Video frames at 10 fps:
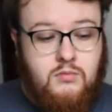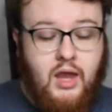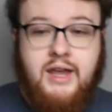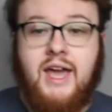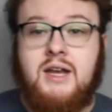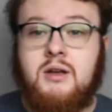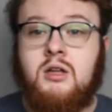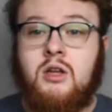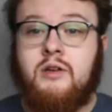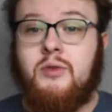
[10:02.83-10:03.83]
again, a
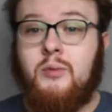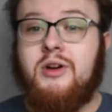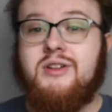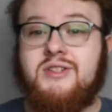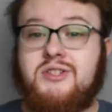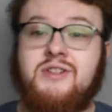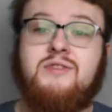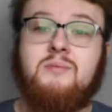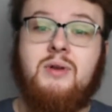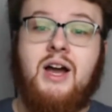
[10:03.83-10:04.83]
lot of the world is
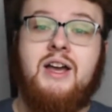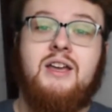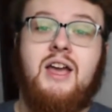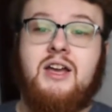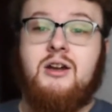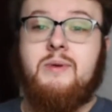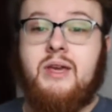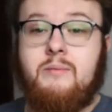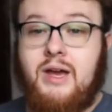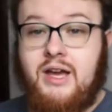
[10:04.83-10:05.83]
driven by economic
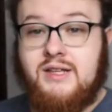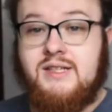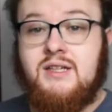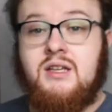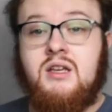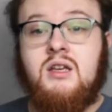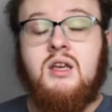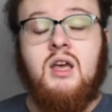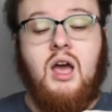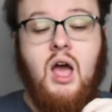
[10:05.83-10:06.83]
impact,
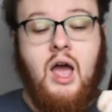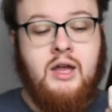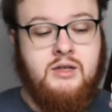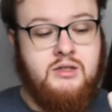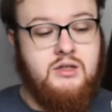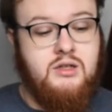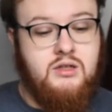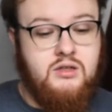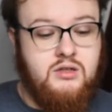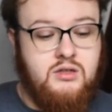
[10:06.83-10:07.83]
and
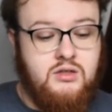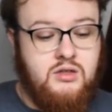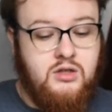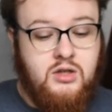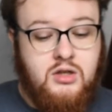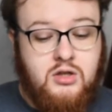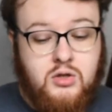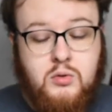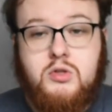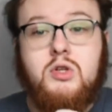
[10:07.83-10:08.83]

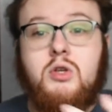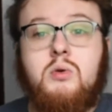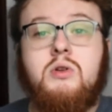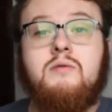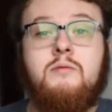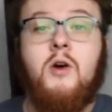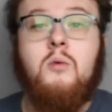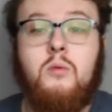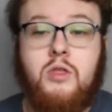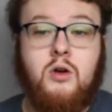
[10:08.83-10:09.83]
so you can
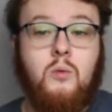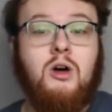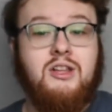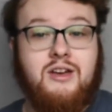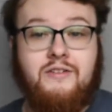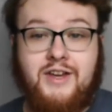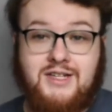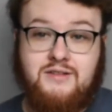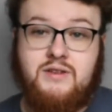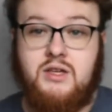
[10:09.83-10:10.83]
vote with your wallet
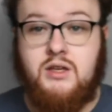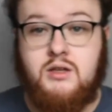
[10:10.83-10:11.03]
effectively.